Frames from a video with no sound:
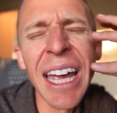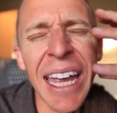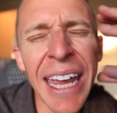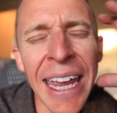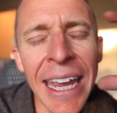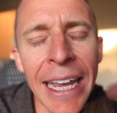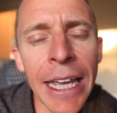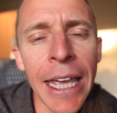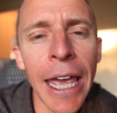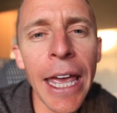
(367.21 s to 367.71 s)

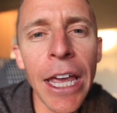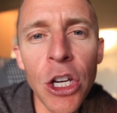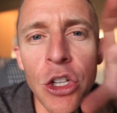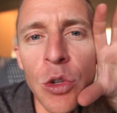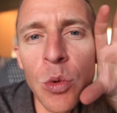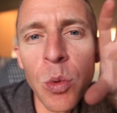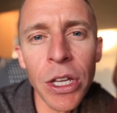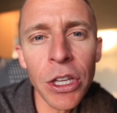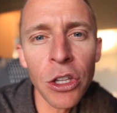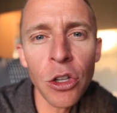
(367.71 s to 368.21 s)

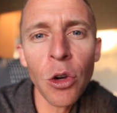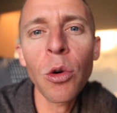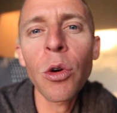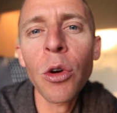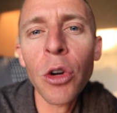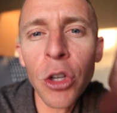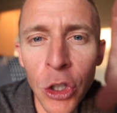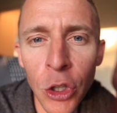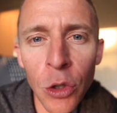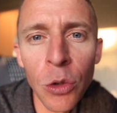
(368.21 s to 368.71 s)
engage with
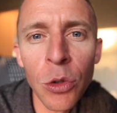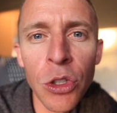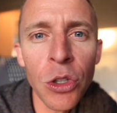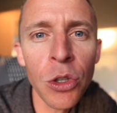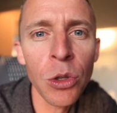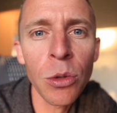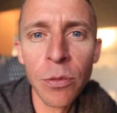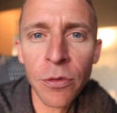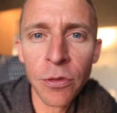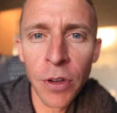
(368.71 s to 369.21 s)
your
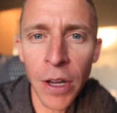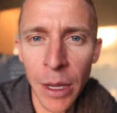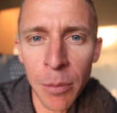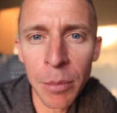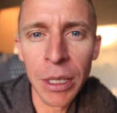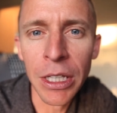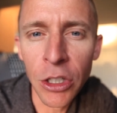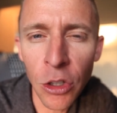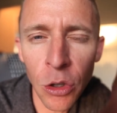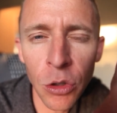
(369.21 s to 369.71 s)
YouTube
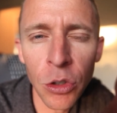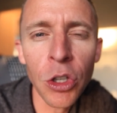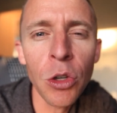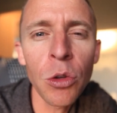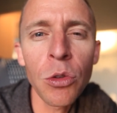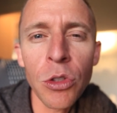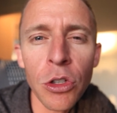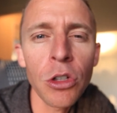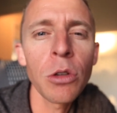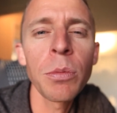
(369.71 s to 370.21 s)
family, your
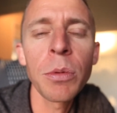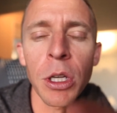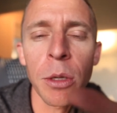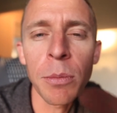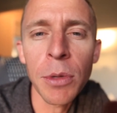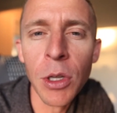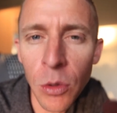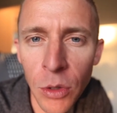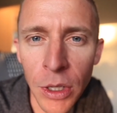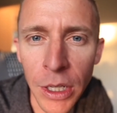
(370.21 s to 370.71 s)
YouTube
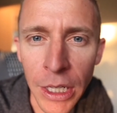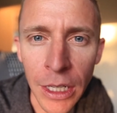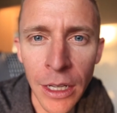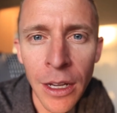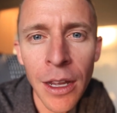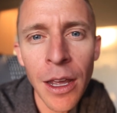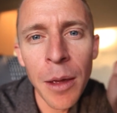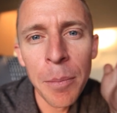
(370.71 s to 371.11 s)
community,